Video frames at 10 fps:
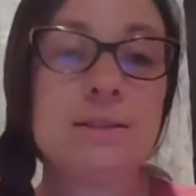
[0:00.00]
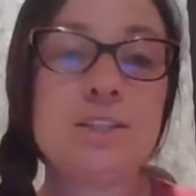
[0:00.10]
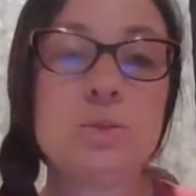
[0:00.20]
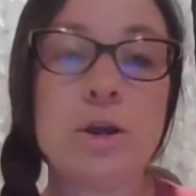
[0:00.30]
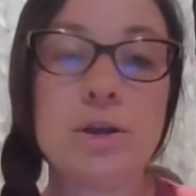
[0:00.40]

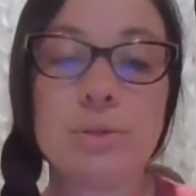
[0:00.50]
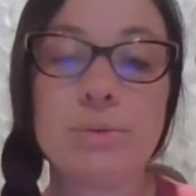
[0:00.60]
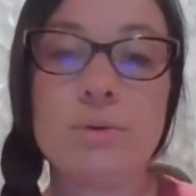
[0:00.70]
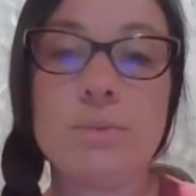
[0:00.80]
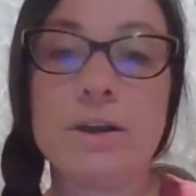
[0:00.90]
let's work
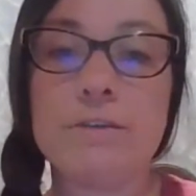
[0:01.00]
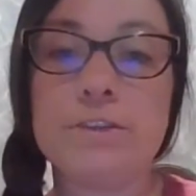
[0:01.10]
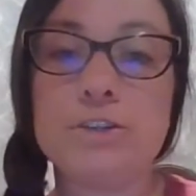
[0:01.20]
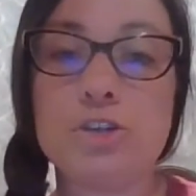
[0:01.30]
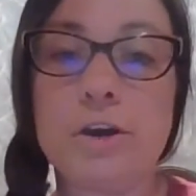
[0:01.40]
through one of
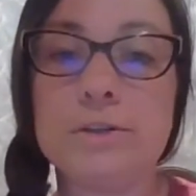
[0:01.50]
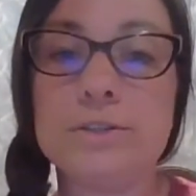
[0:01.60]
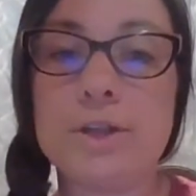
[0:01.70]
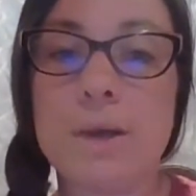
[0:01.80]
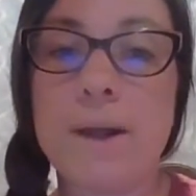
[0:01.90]
the
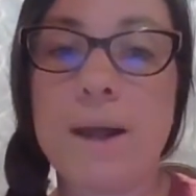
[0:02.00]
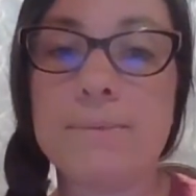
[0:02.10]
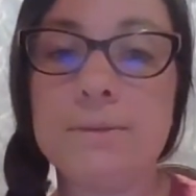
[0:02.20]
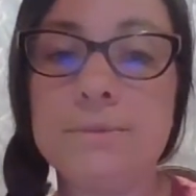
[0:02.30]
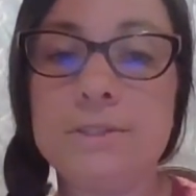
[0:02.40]
Charles law
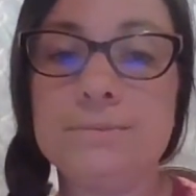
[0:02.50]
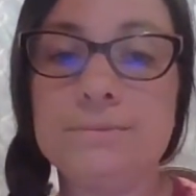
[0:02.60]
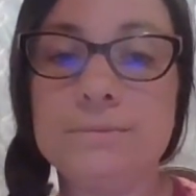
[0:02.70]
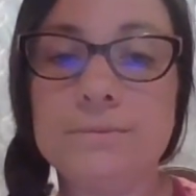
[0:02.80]
problems.